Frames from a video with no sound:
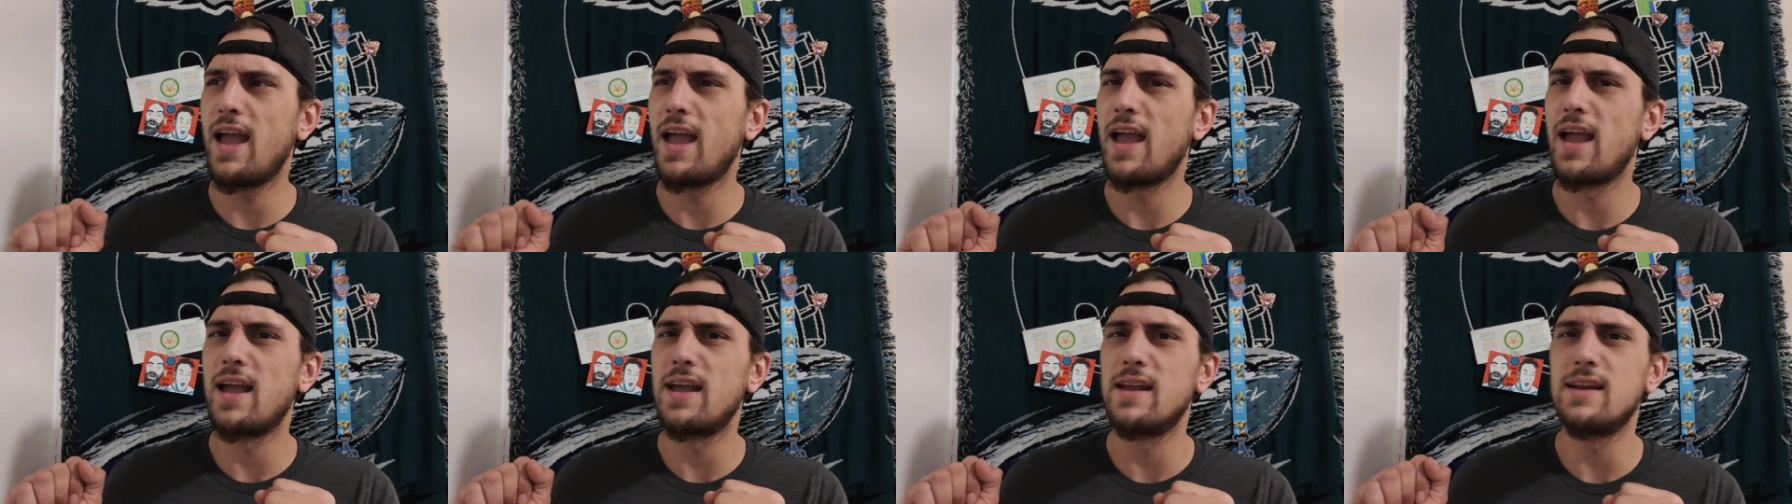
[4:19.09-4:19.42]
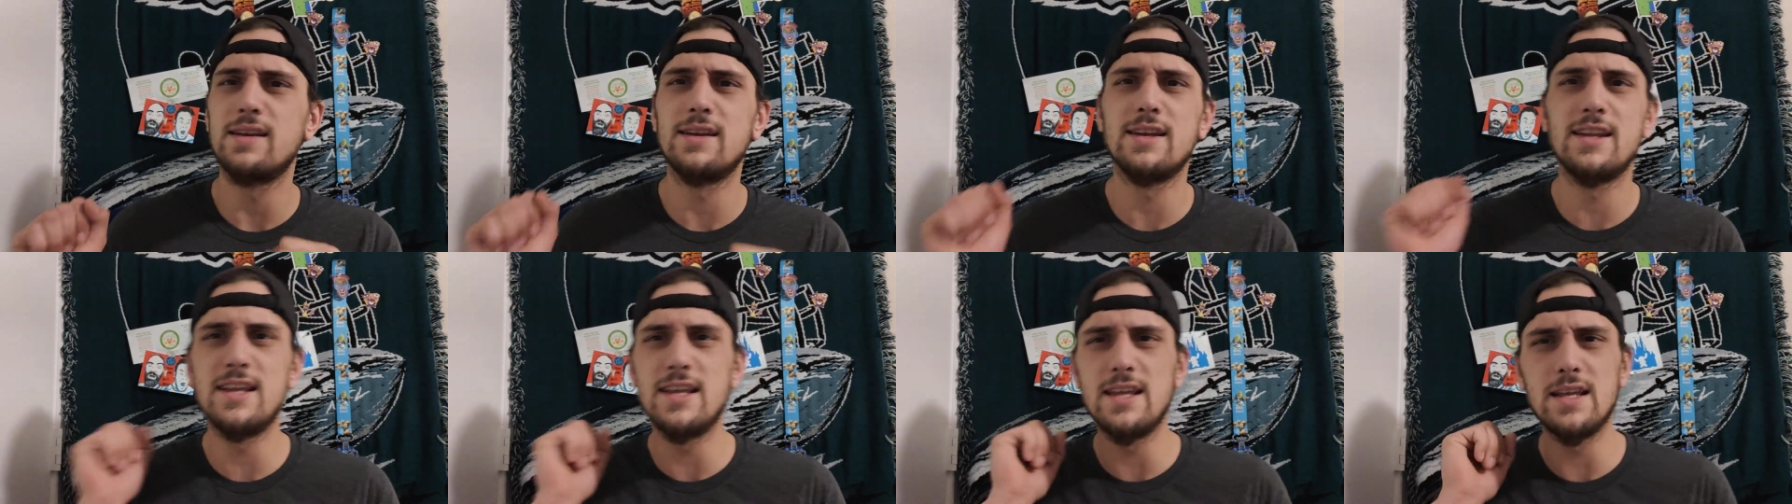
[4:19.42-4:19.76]

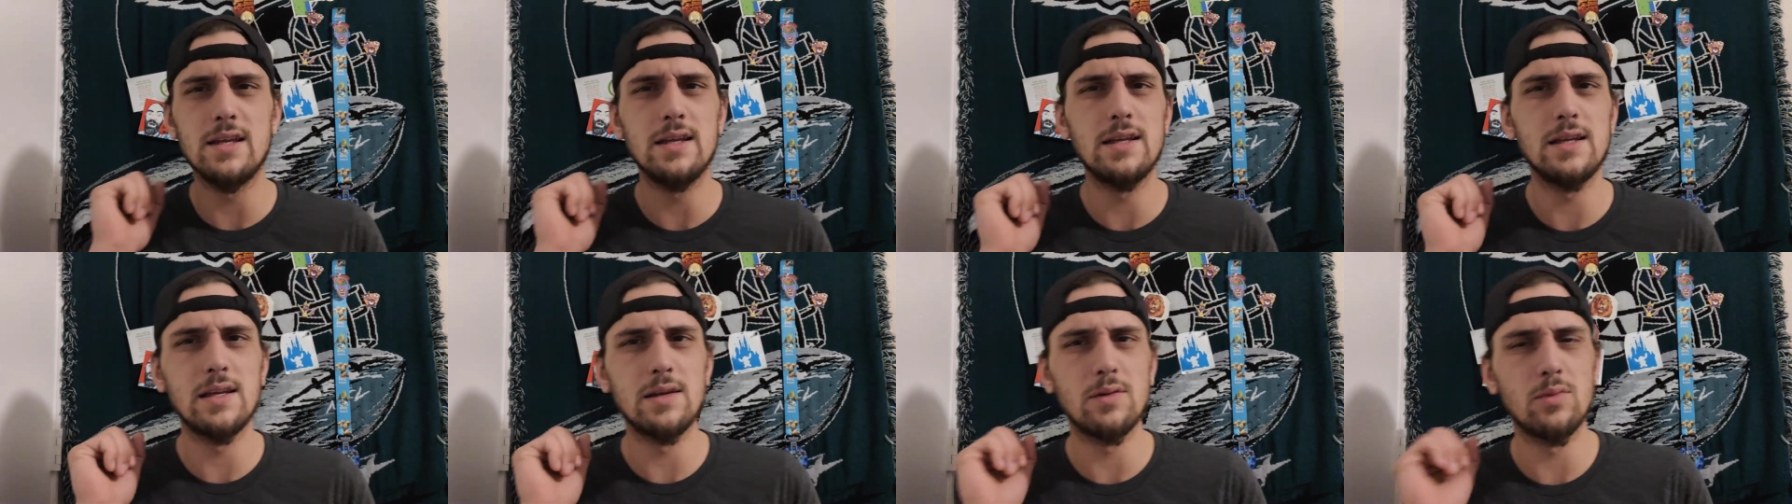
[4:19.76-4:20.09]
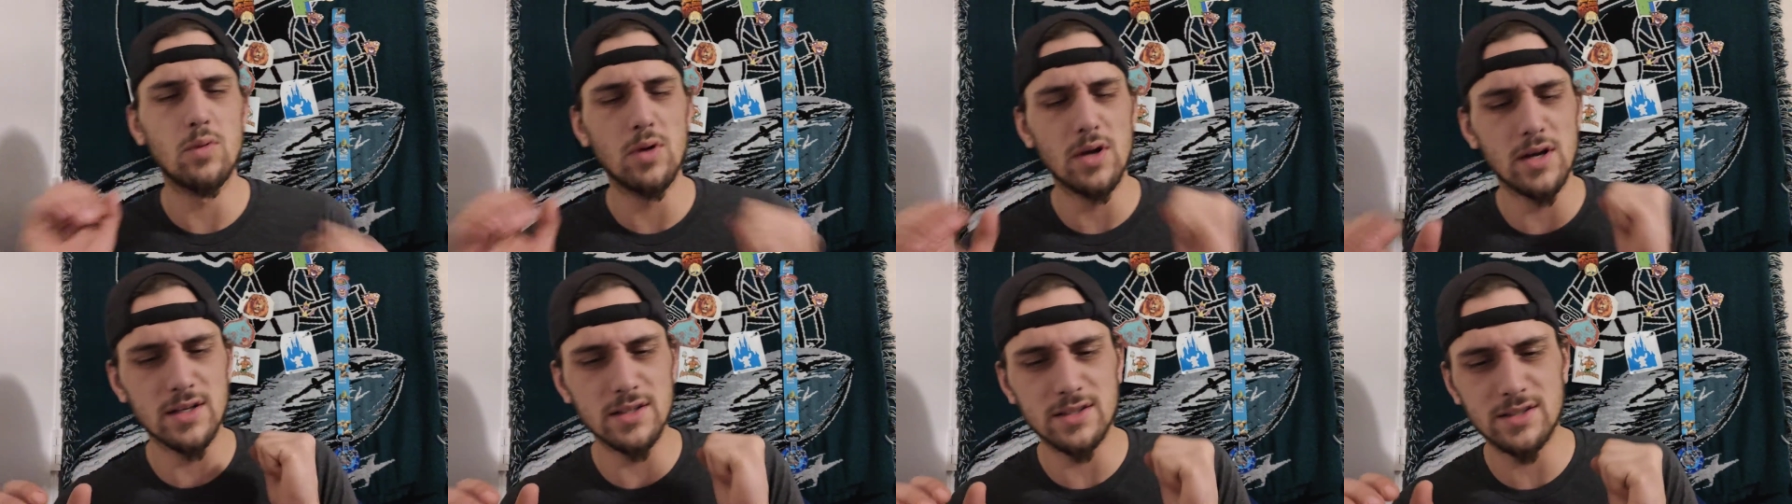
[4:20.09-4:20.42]
and he
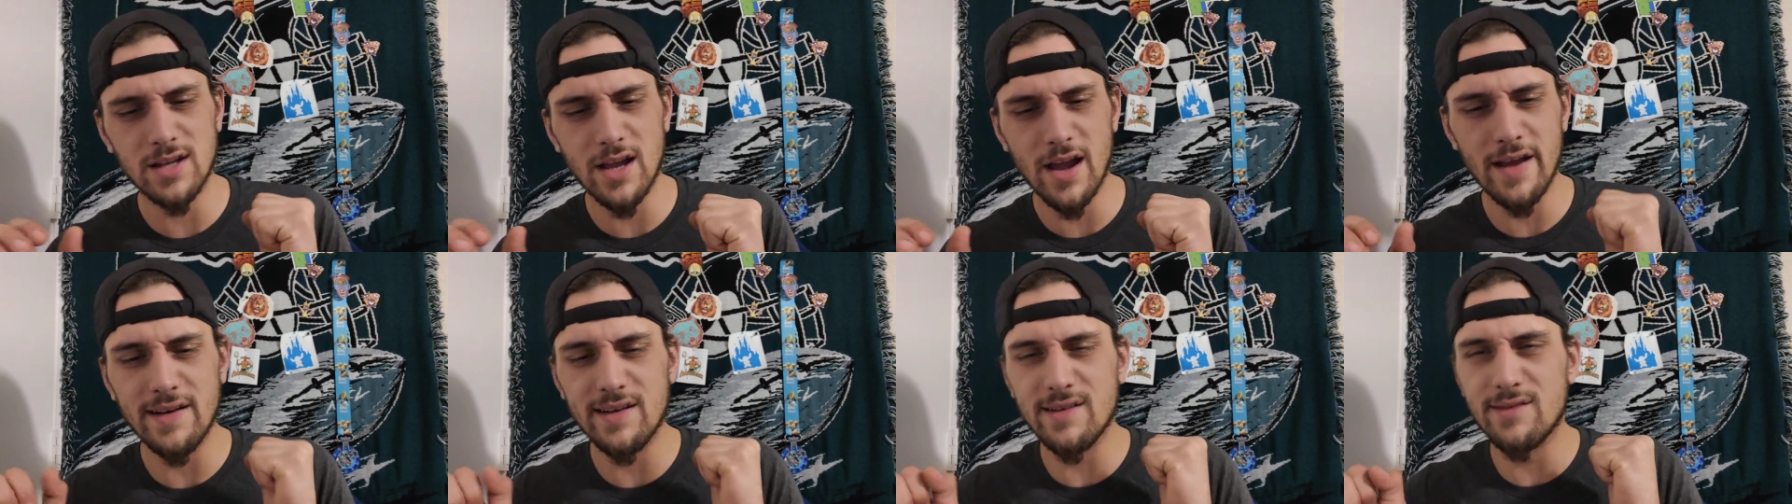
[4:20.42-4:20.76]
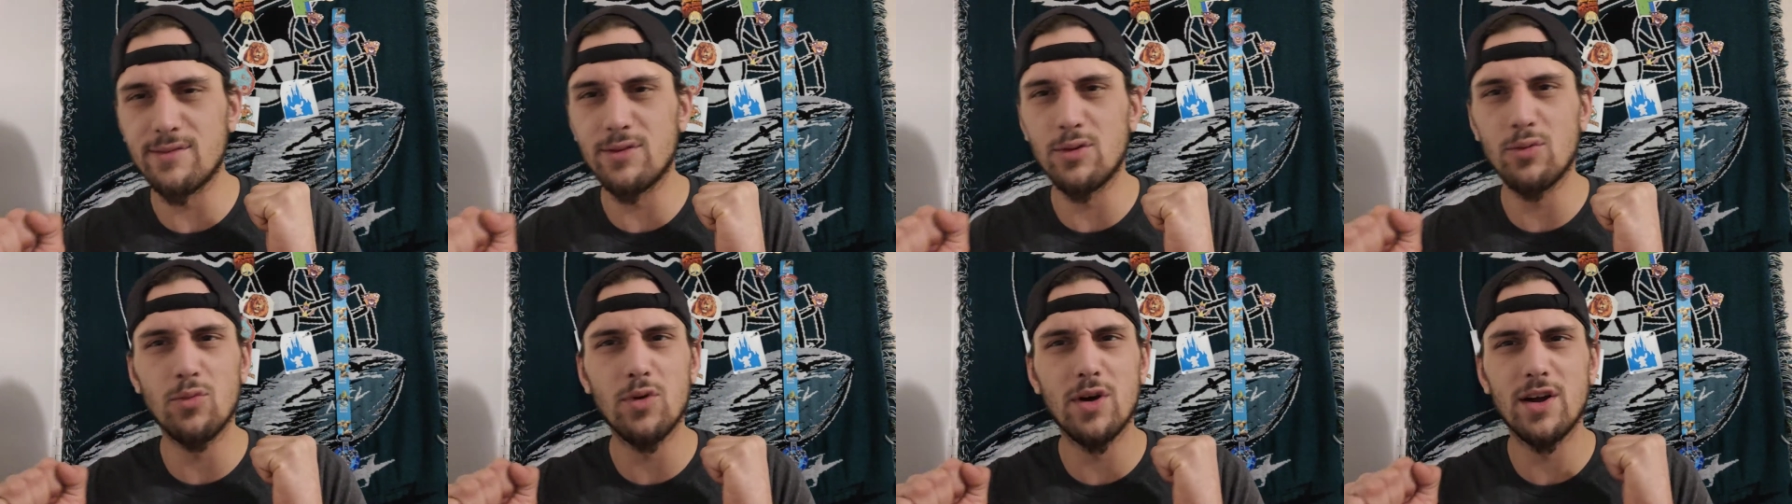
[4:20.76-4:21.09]
was
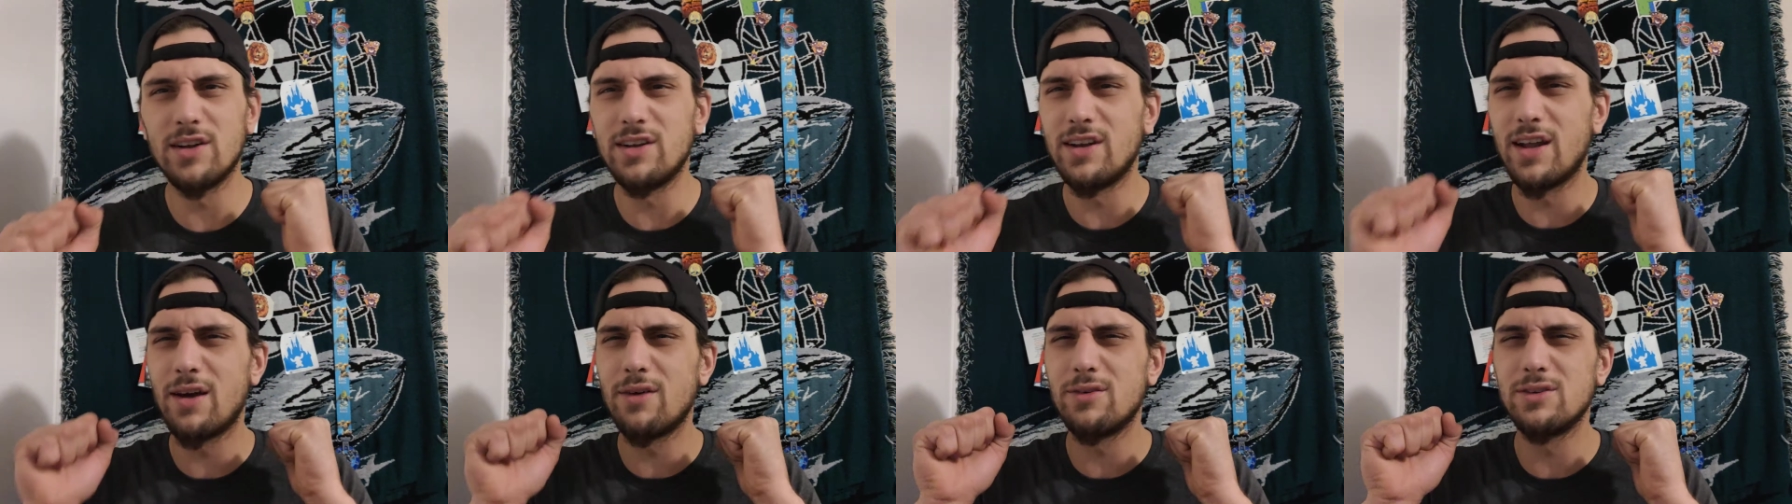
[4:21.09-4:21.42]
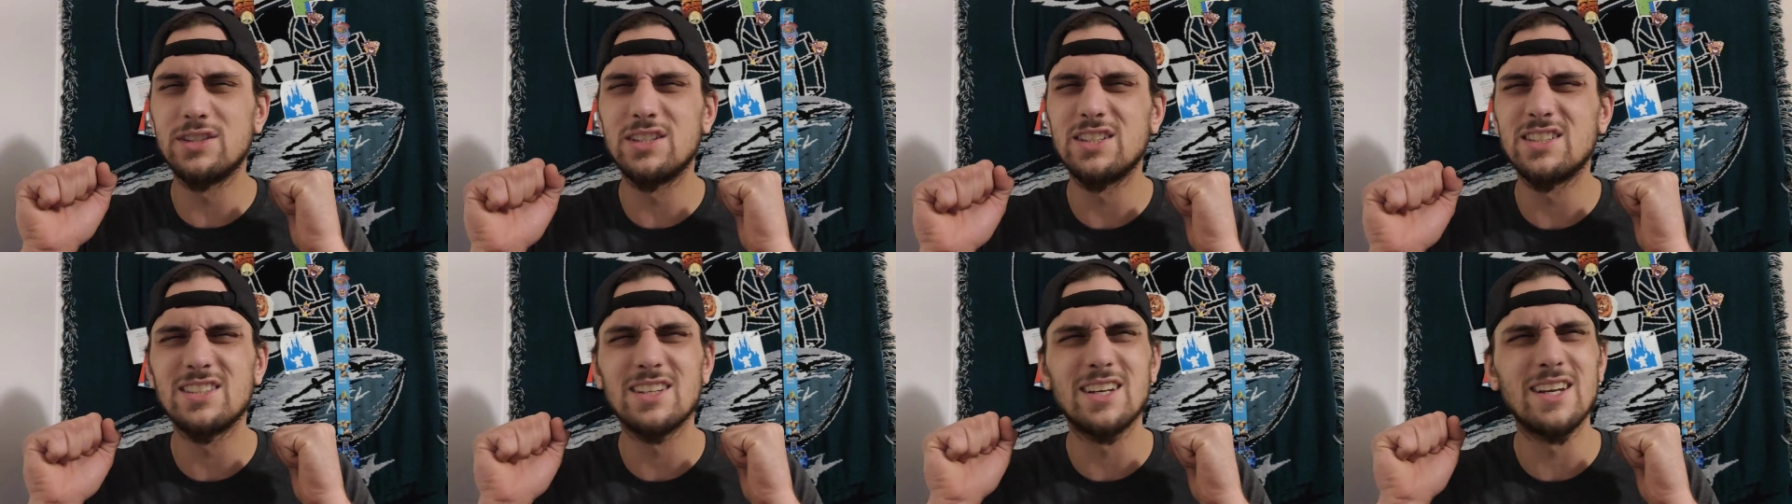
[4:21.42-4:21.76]
kind of the one
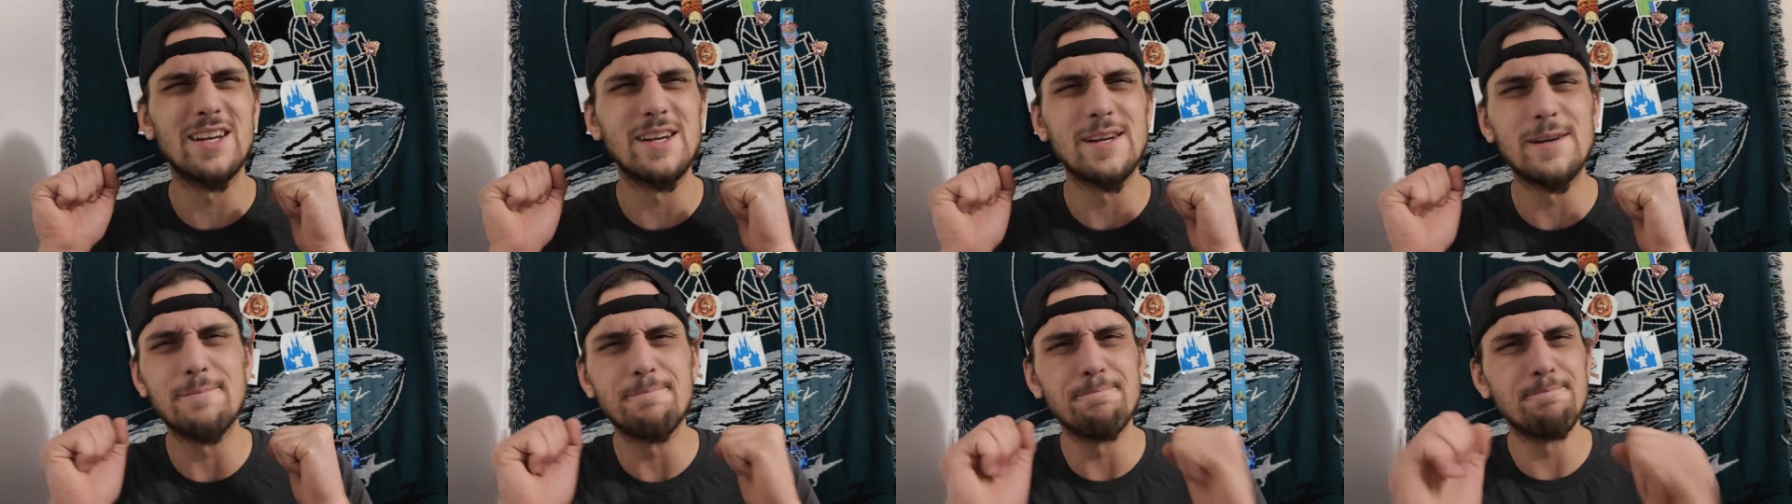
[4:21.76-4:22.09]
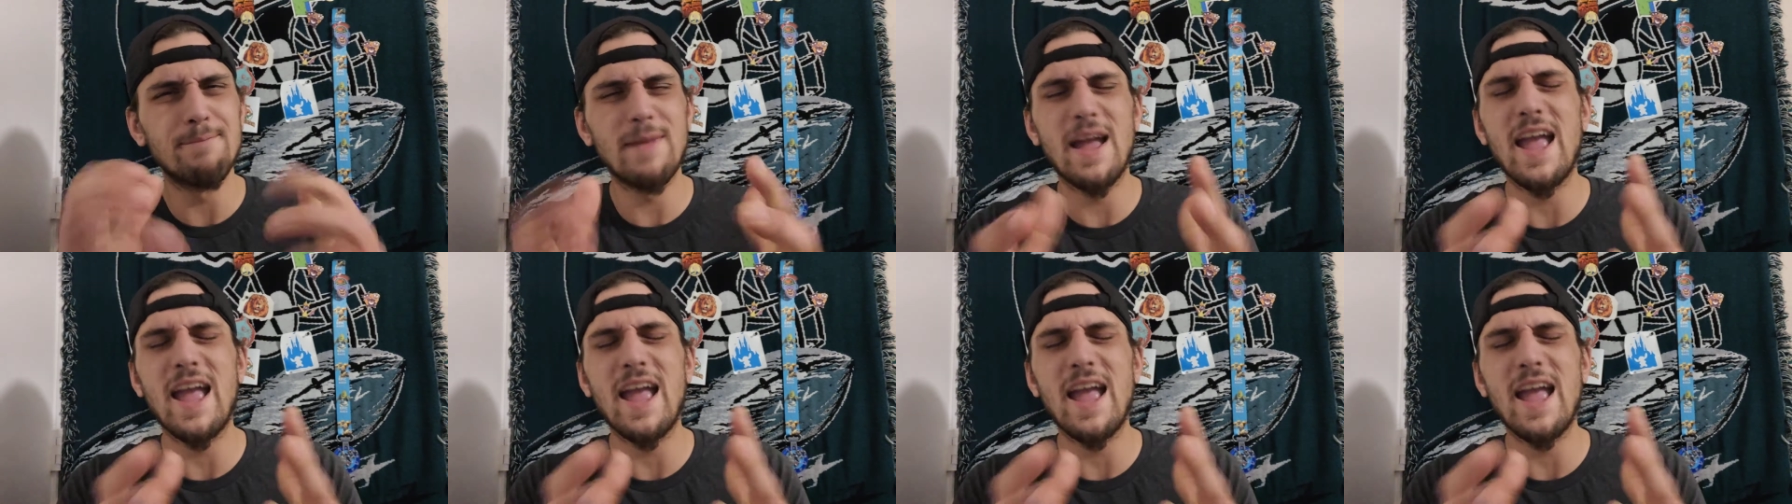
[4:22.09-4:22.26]
that was just like,